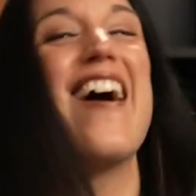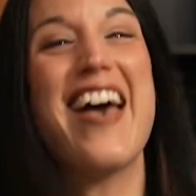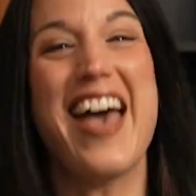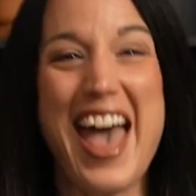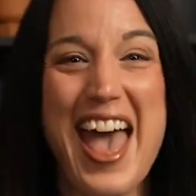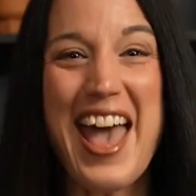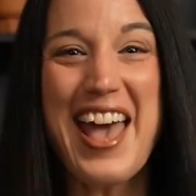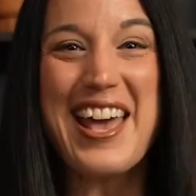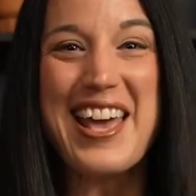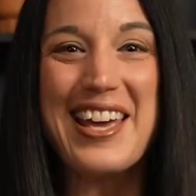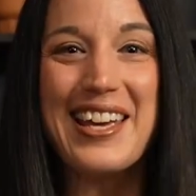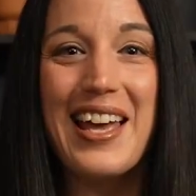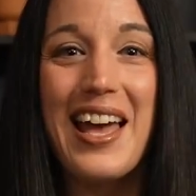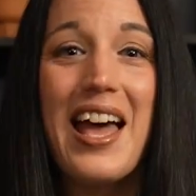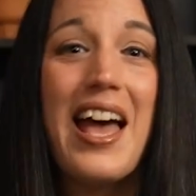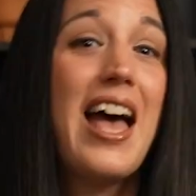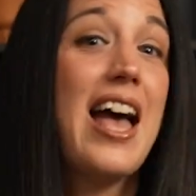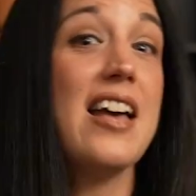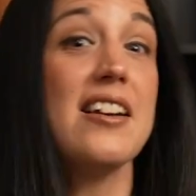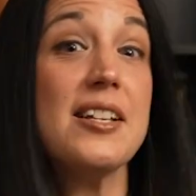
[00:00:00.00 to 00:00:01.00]
A
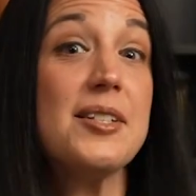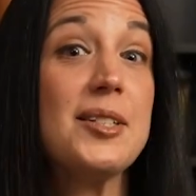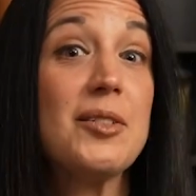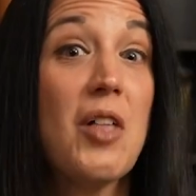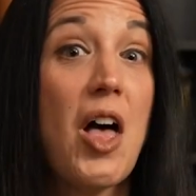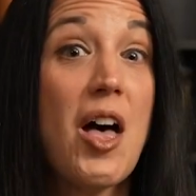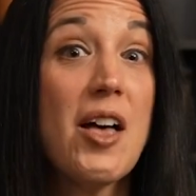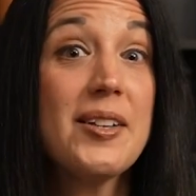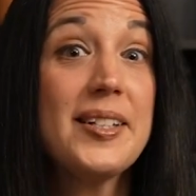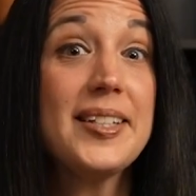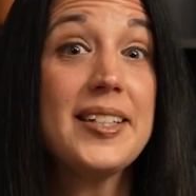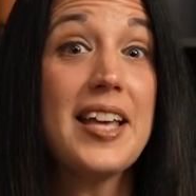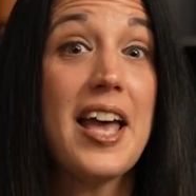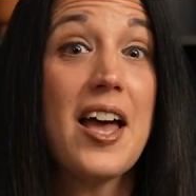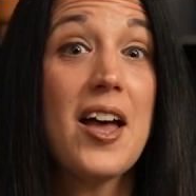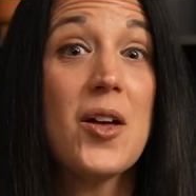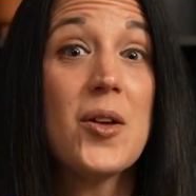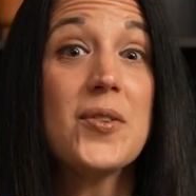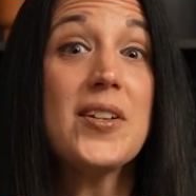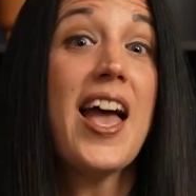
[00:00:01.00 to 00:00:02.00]
and its long
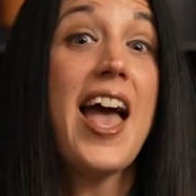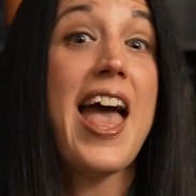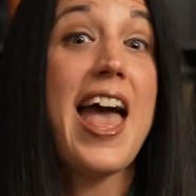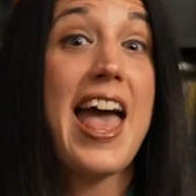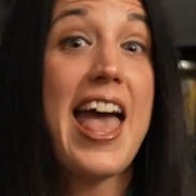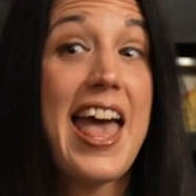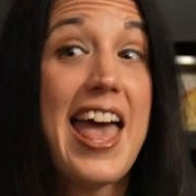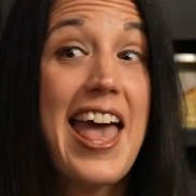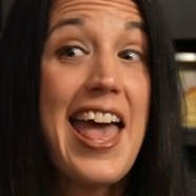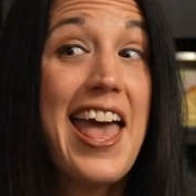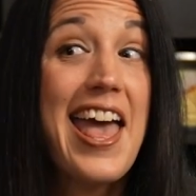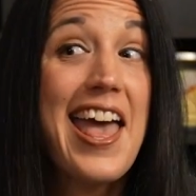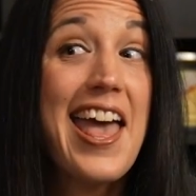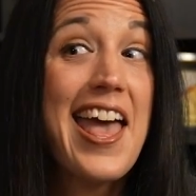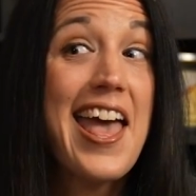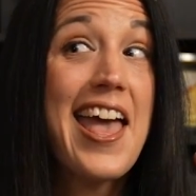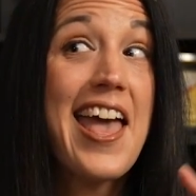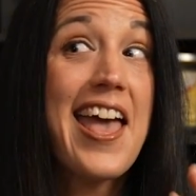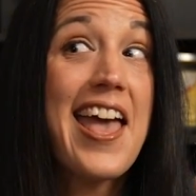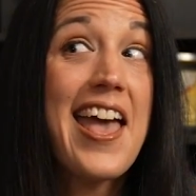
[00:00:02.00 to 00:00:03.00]
sound,
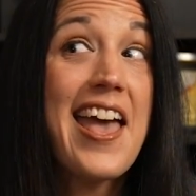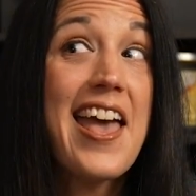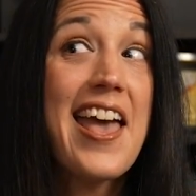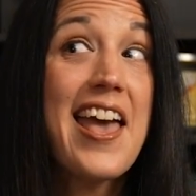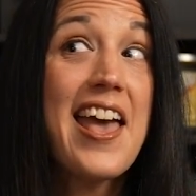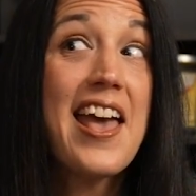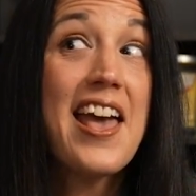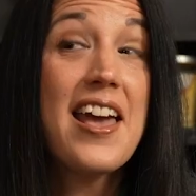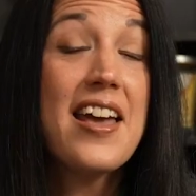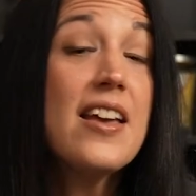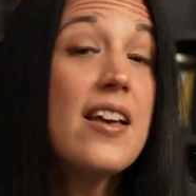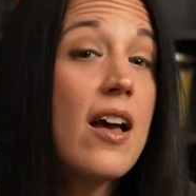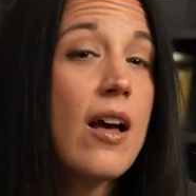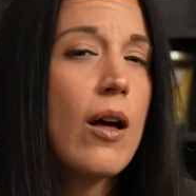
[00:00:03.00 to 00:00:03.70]
A.